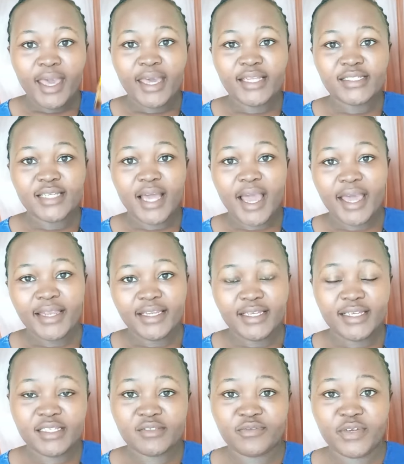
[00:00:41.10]
and
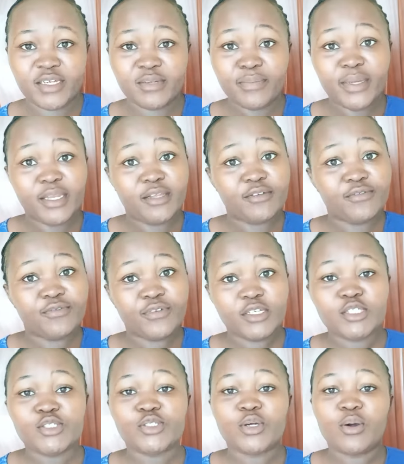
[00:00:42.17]
honey is very
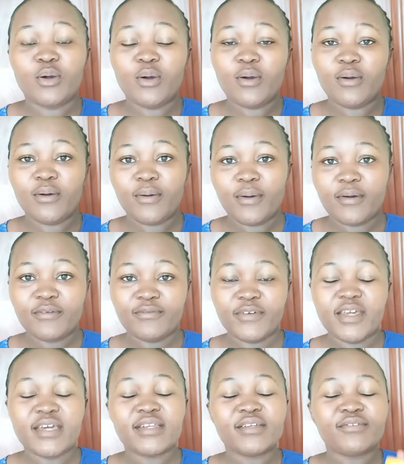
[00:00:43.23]
beneficial,
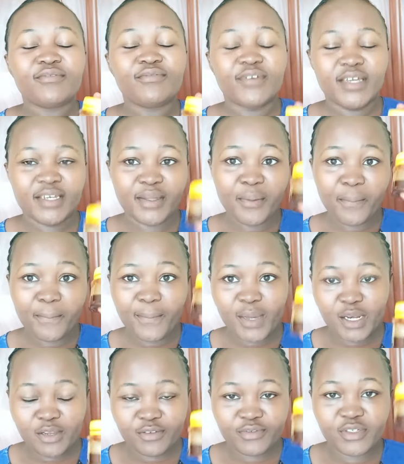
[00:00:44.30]
very
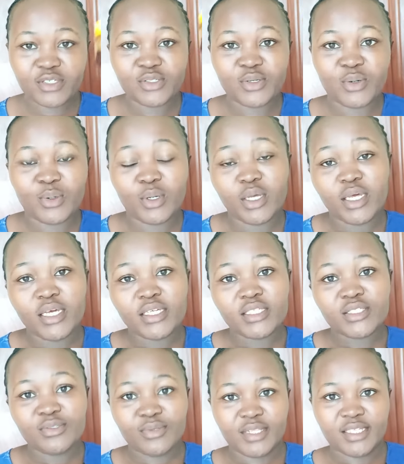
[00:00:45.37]
beneficial
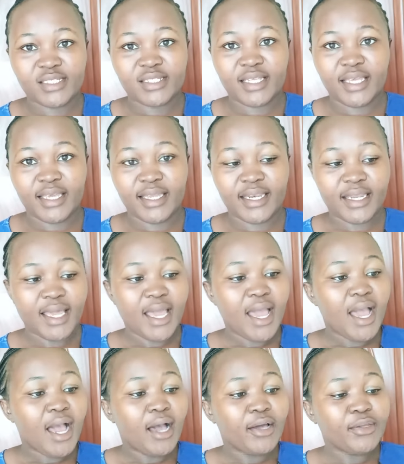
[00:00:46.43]
to the skin.
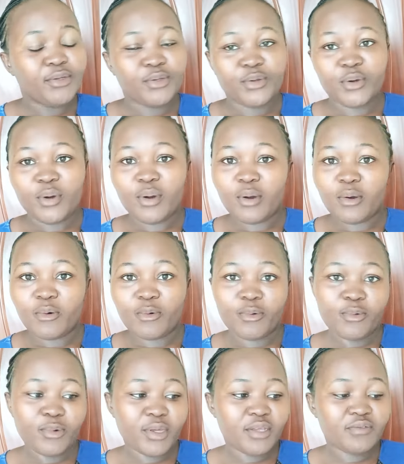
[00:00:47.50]
You know,
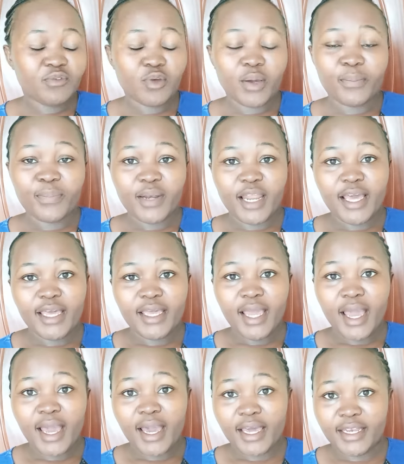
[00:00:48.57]
if you apply
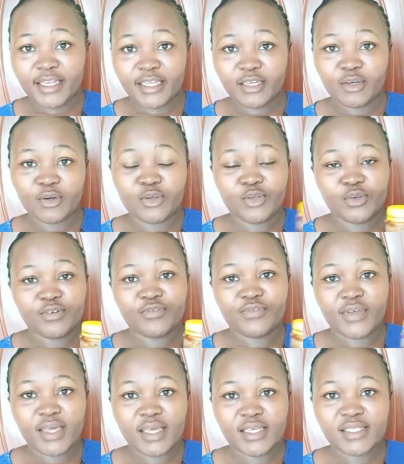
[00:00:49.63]
honey on your
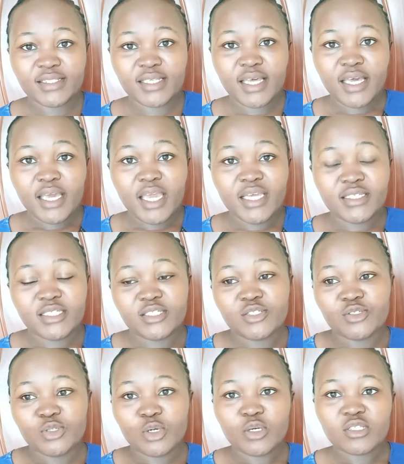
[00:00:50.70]
face, it
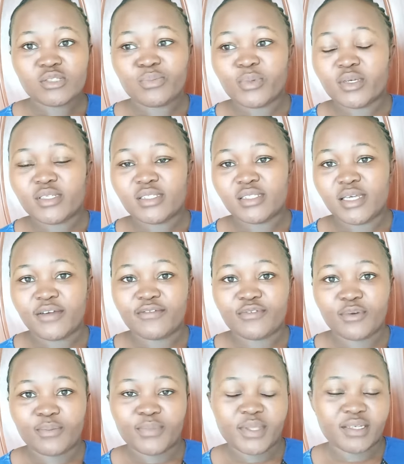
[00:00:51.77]
draws moisture
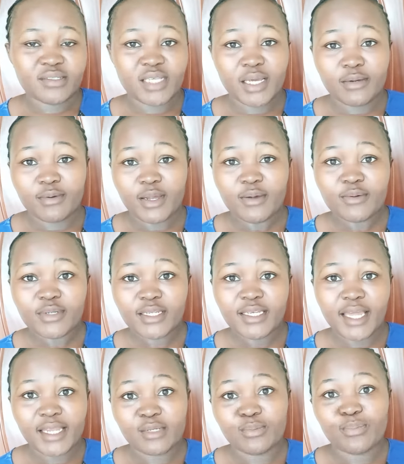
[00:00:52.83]
from the surrounding
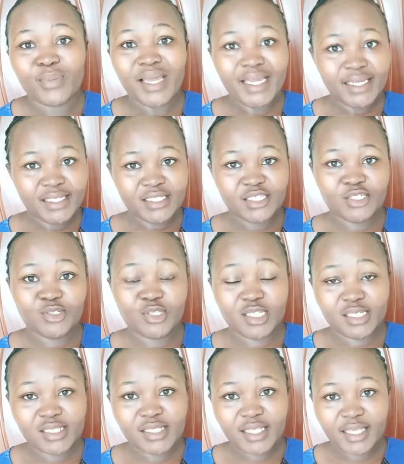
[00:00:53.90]
and bind it to
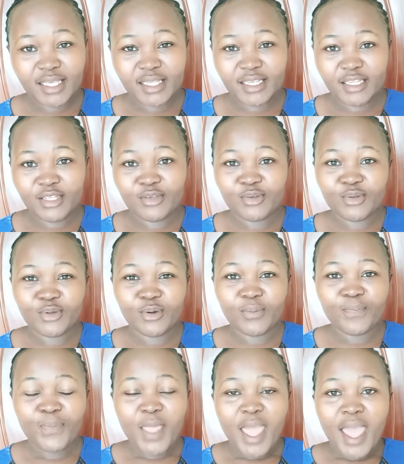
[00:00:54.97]
the skin, you know,